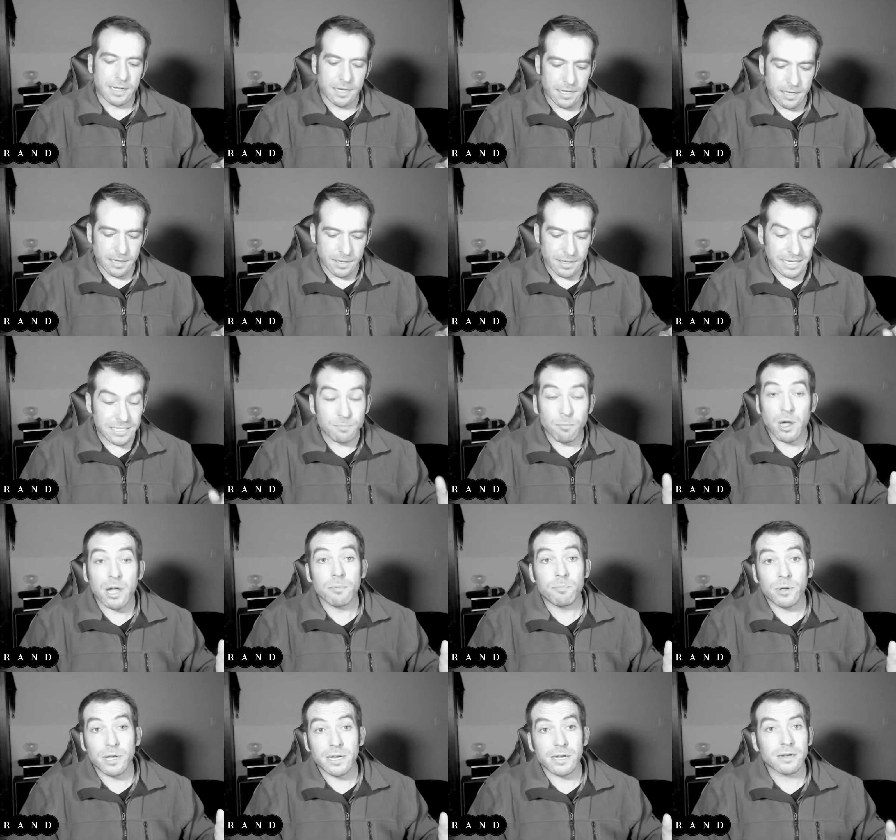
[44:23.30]
That's
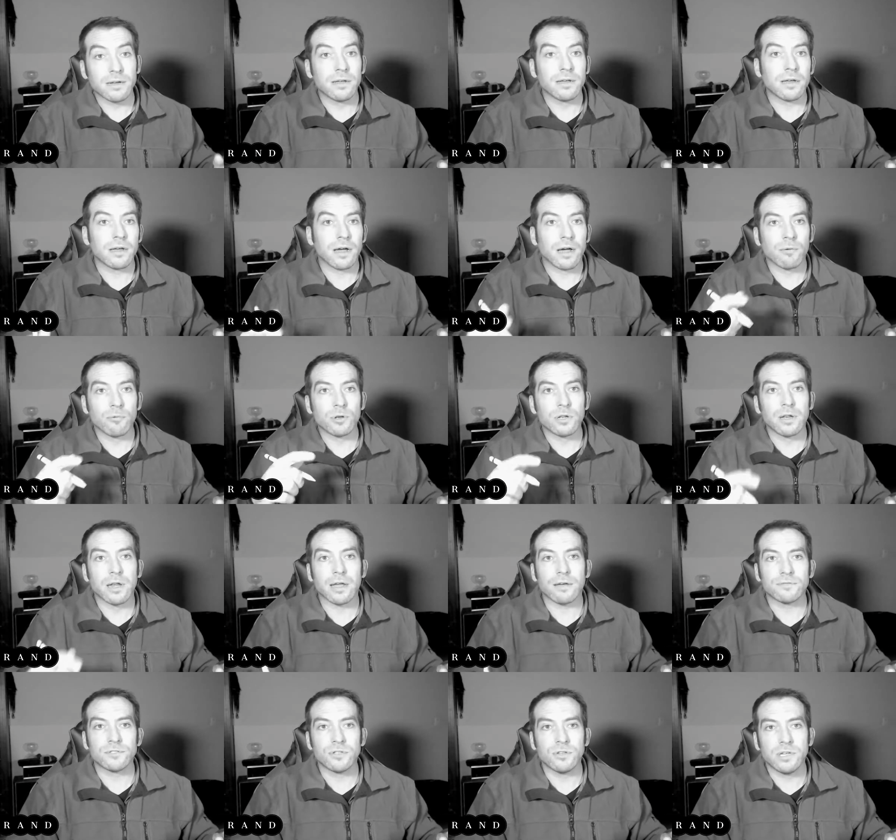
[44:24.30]
my opinion. I would
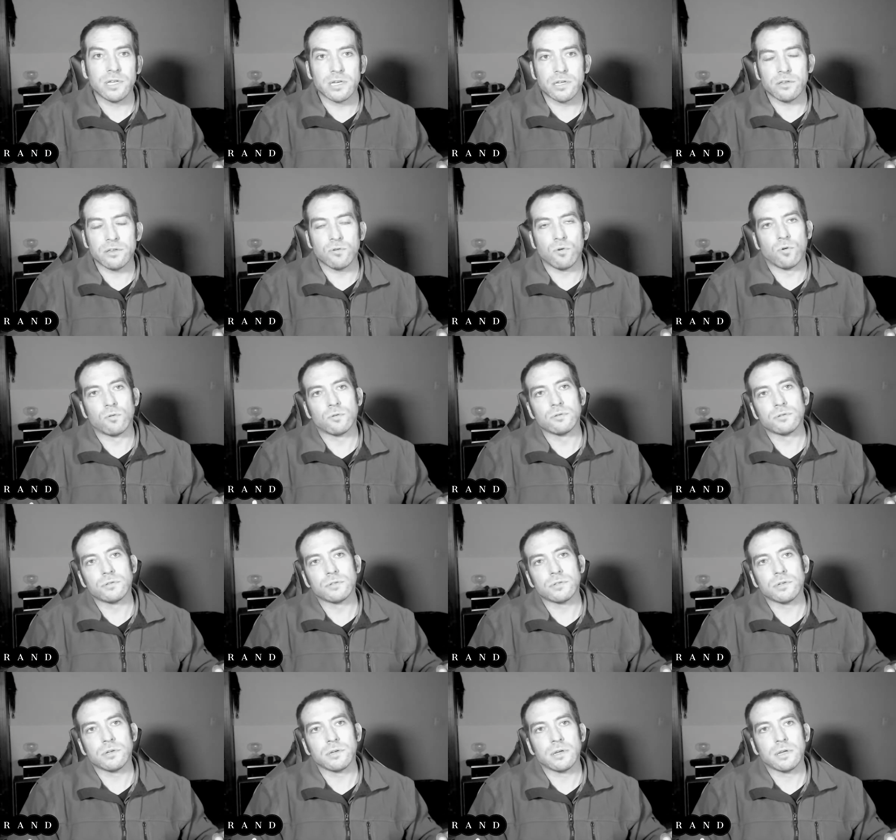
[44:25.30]
love to hear
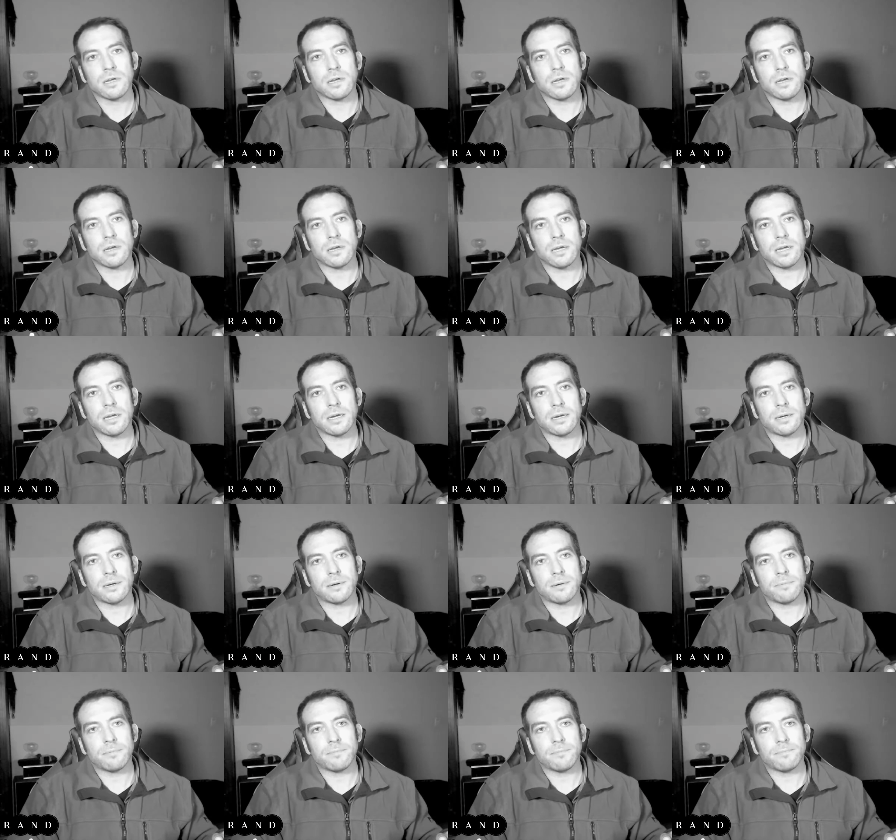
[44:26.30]
yours.
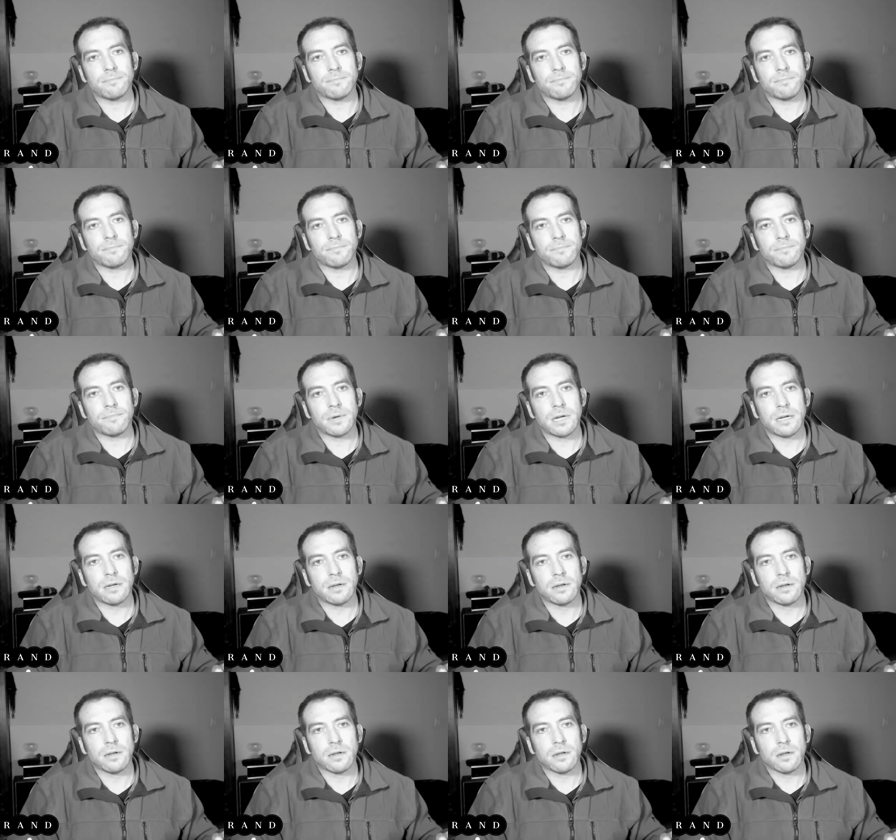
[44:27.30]
Um,
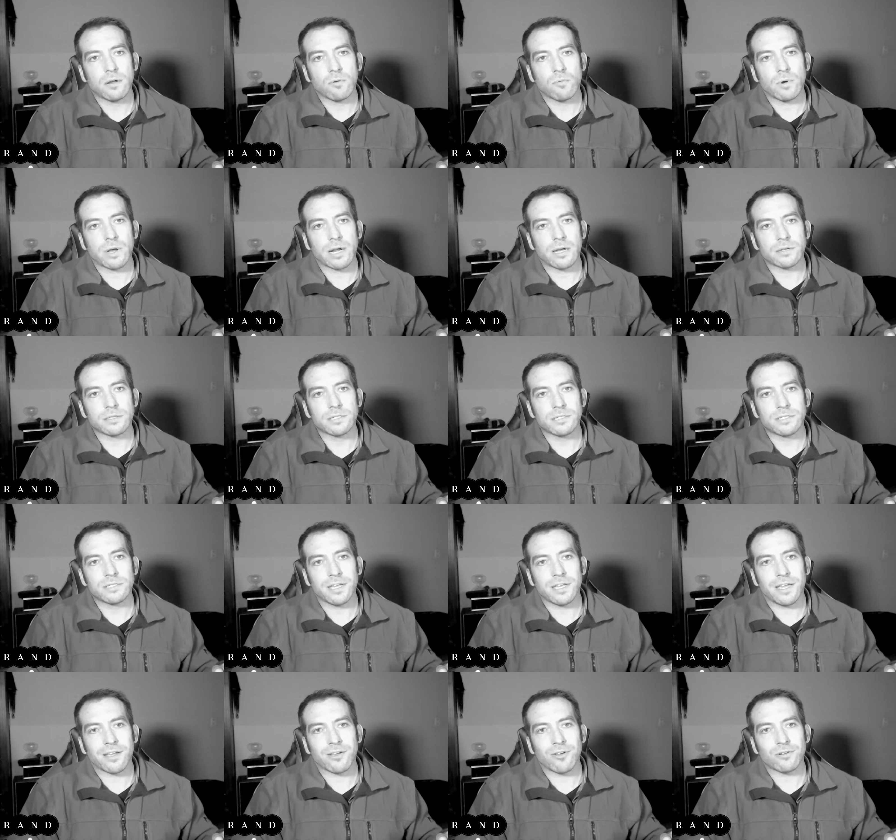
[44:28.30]
what else is
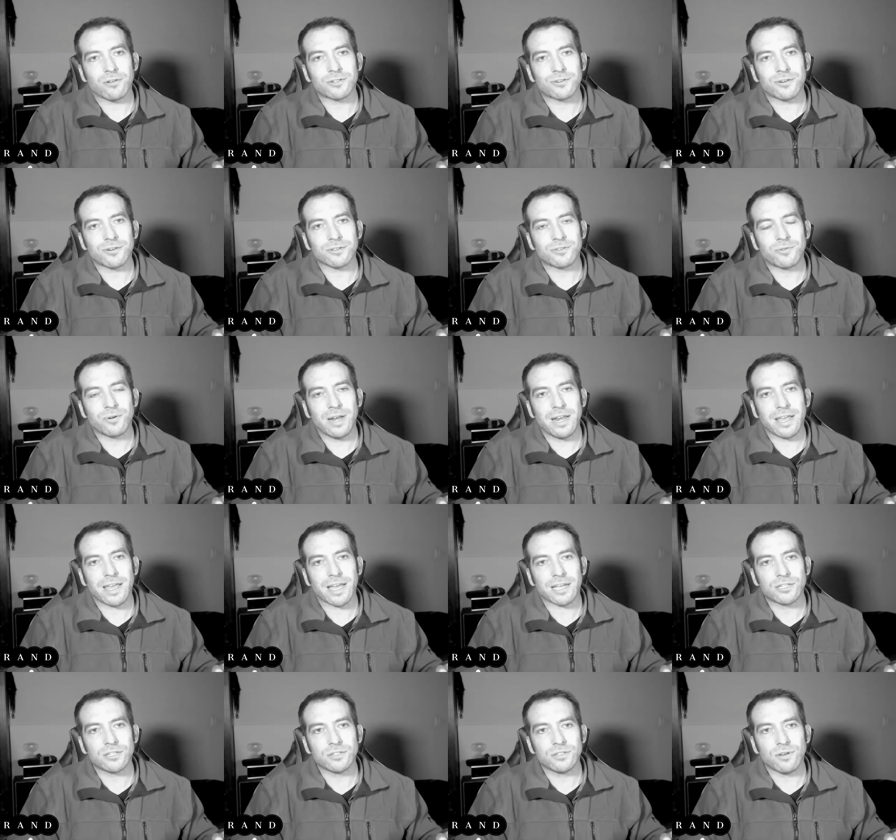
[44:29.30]
there? Contrast really
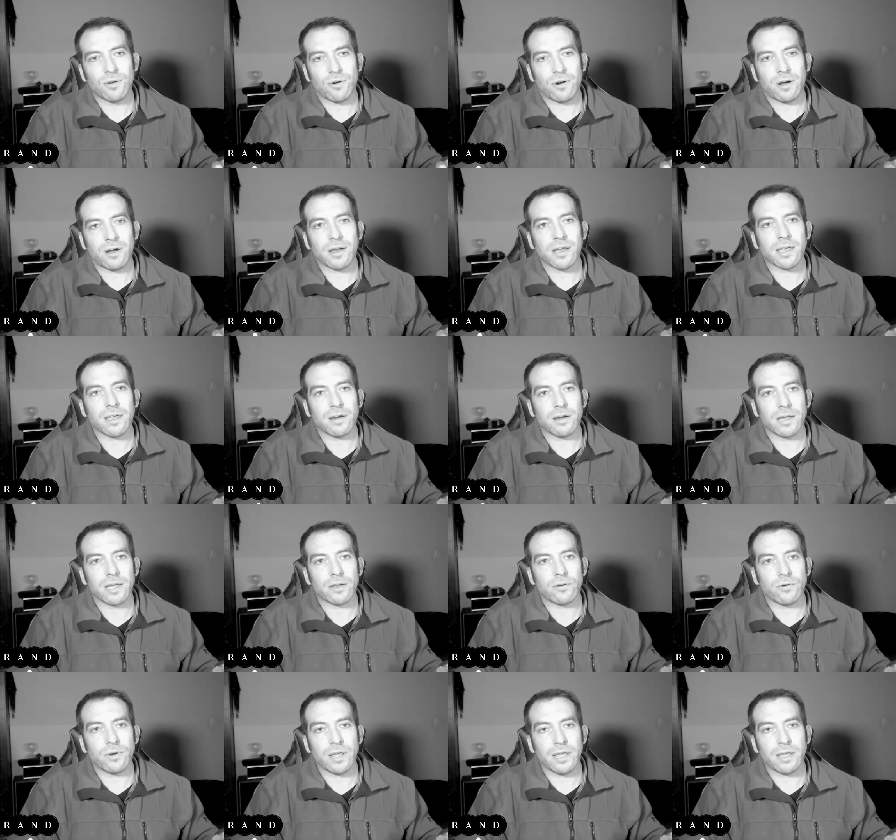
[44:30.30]
catches your eye. I
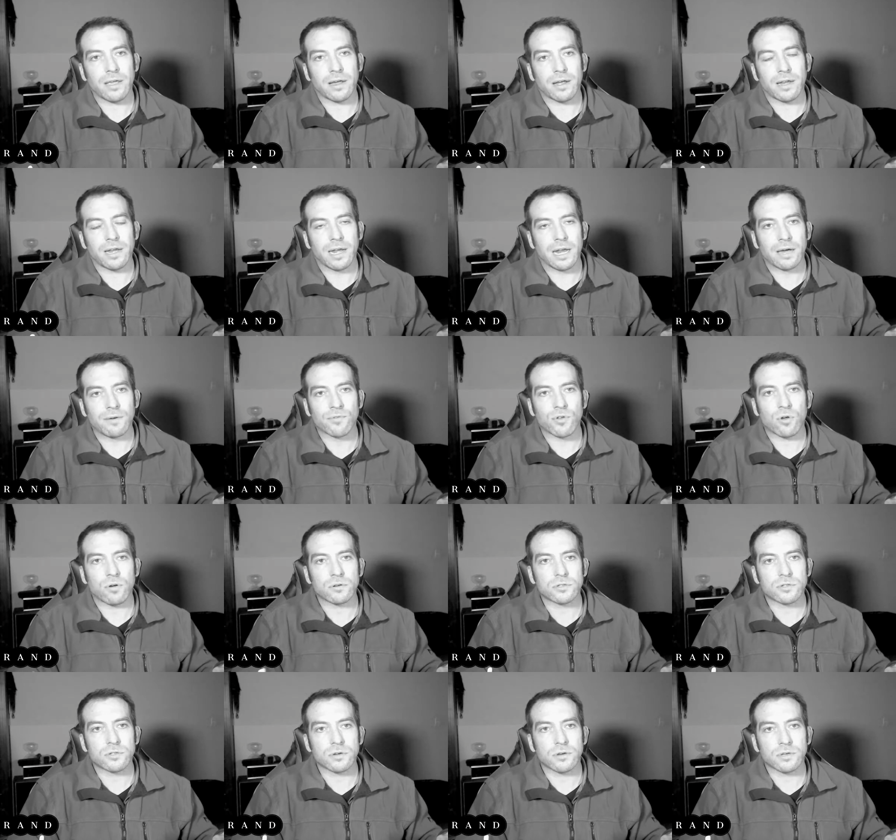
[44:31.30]
agree. I love
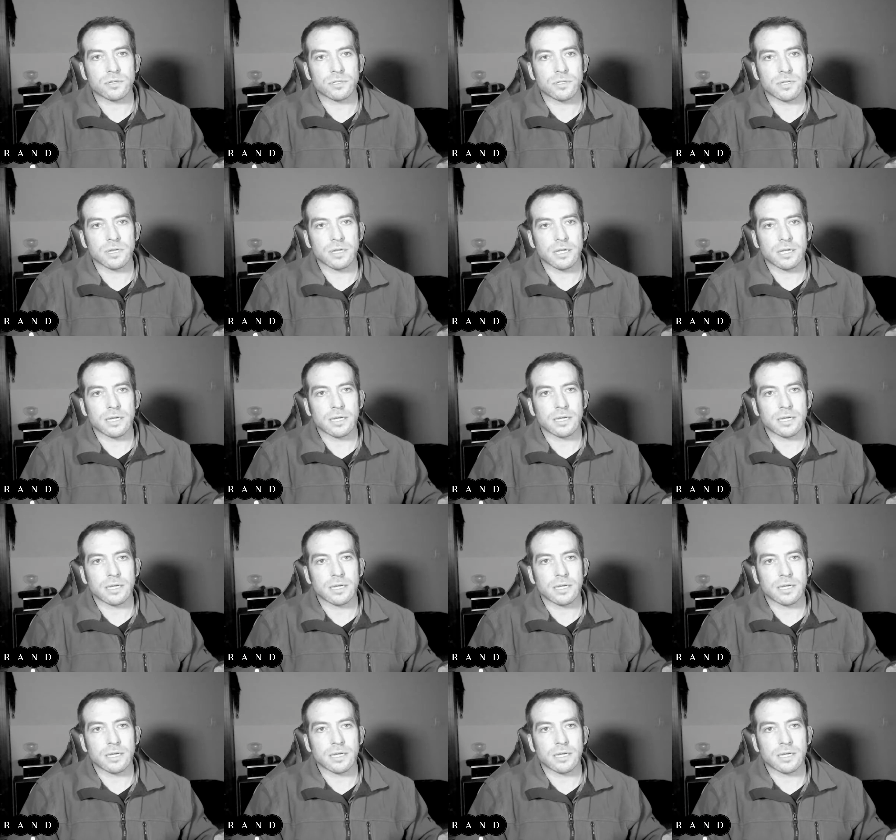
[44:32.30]
contrast.